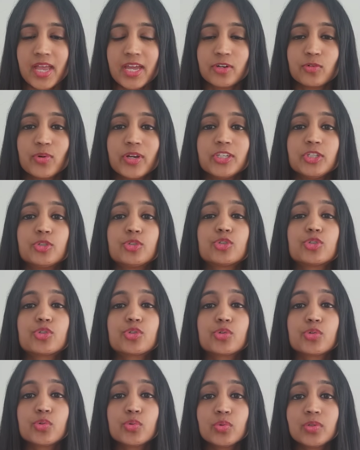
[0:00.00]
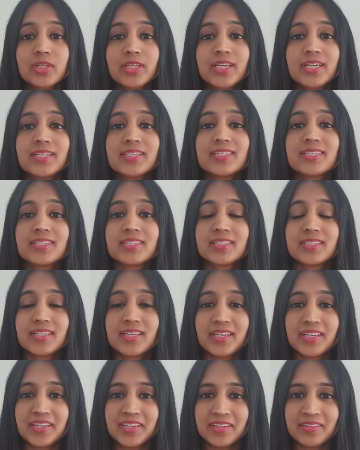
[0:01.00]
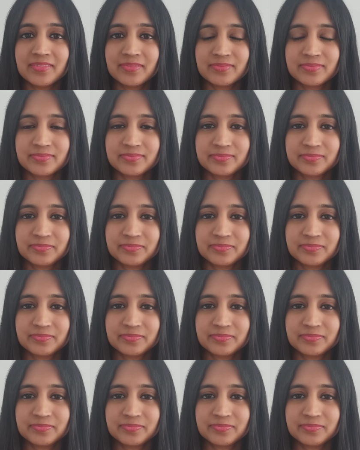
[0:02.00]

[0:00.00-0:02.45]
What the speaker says: And when you truly see,